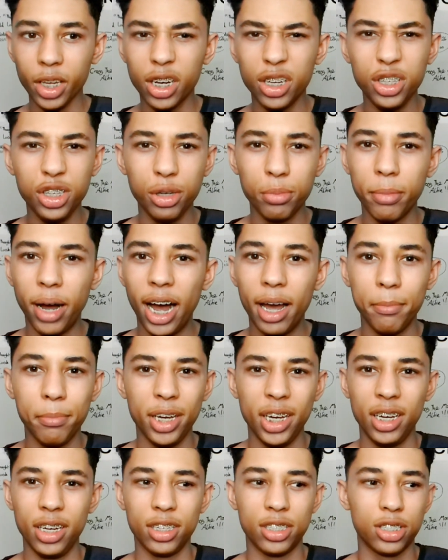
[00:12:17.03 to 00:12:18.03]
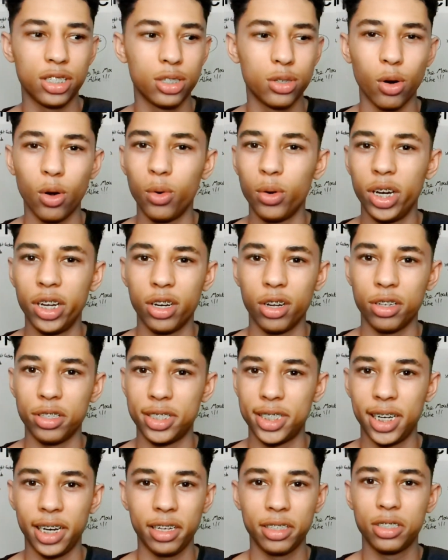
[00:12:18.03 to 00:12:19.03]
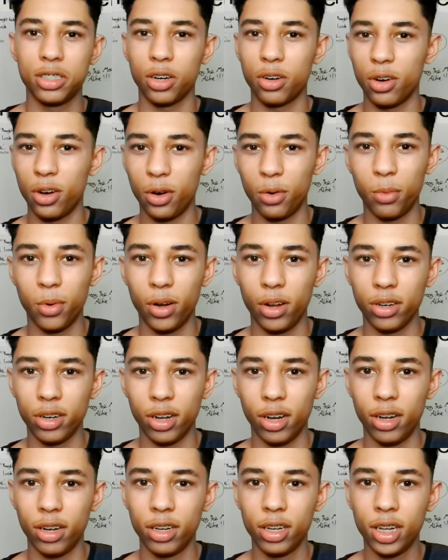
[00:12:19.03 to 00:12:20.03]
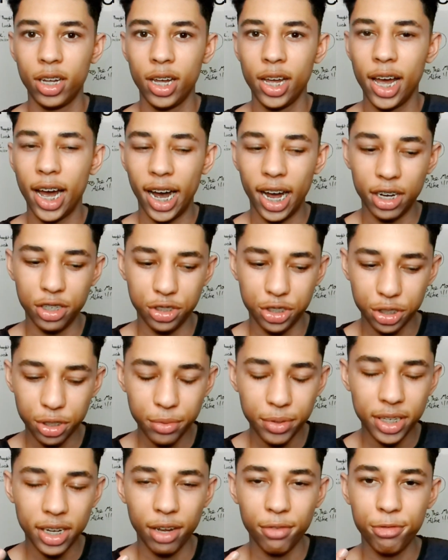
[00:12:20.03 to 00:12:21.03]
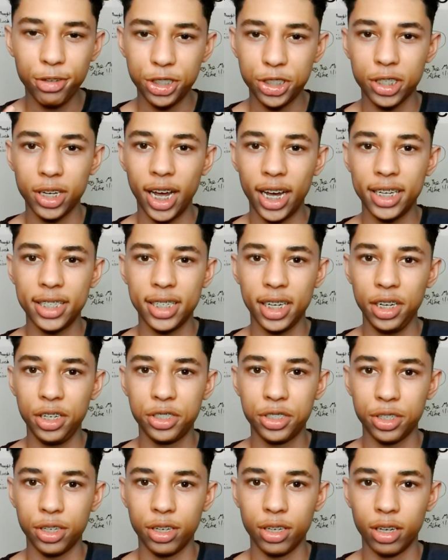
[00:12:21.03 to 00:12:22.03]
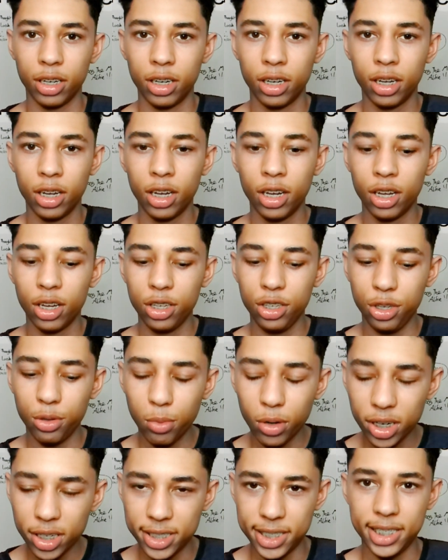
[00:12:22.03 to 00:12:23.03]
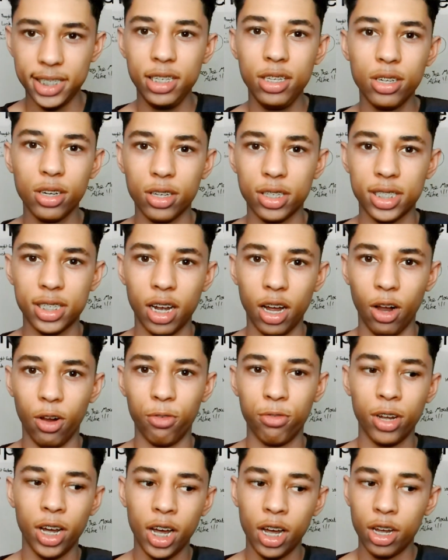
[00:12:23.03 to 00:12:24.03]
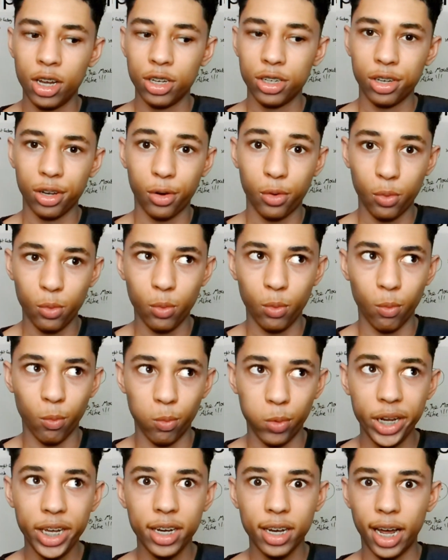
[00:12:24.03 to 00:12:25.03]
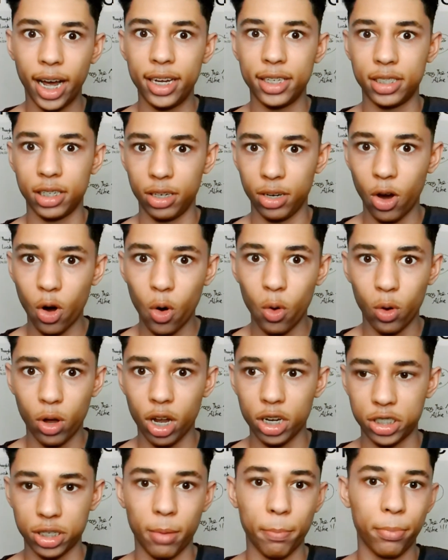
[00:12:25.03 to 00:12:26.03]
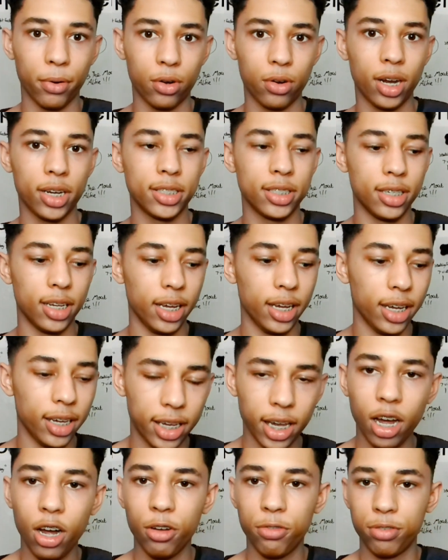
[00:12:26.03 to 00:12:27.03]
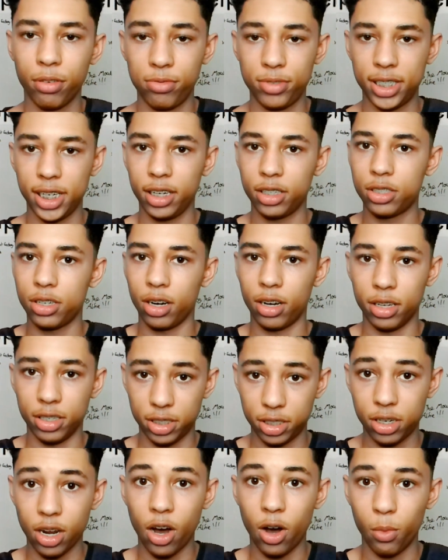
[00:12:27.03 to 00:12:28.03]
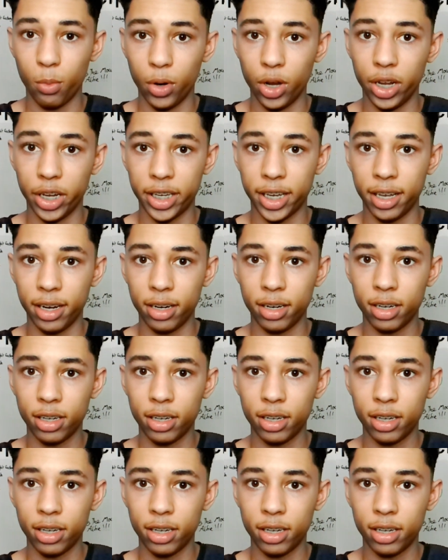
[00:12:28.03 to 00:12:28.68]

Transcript: you might be scrolling on TikTok or whatnot. And during that visualization, you want to see yourself realizing, oh gosh, I'm procrastinating. Get off of TikTok and start working.